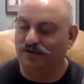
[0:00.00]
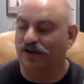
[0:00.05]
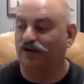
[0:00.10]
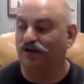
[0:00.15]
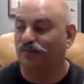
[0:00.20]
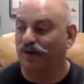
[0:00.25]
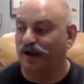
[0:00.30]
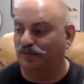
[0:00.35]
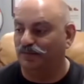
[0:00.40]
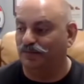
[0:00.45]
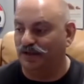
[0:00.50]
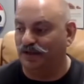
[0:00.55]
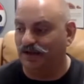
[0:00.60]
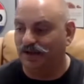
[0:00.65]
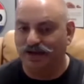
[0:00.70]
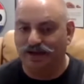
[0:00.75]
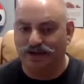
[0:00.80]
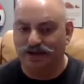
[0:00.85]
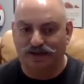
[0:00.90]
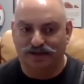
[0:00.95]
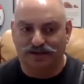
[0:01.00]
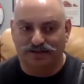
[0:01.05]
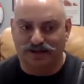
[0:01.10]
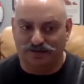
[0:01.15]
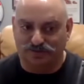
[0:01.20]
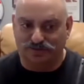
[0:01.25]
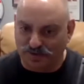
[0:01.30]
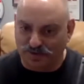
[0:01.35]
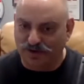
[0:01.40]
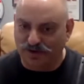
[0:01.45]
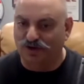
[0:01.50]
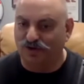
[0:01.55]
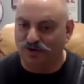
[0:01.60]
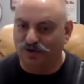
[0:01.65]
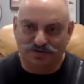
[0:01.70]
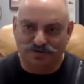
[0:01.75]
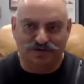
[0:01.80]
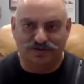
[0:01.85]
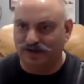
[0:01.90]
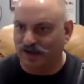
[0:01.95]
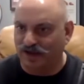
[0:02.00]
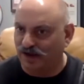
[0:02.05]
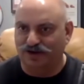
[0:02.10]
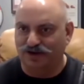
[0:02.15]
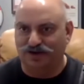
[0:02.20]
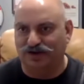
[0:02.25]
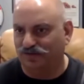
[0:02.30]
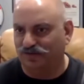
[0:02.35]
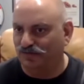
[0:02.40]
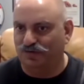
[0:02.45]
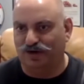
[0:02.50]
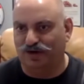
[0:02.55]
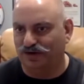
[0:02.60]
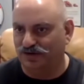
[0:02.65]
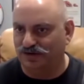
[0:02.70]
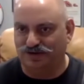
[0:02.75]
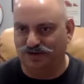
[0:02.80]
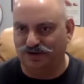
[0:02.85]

It might be that videos is a kind of different,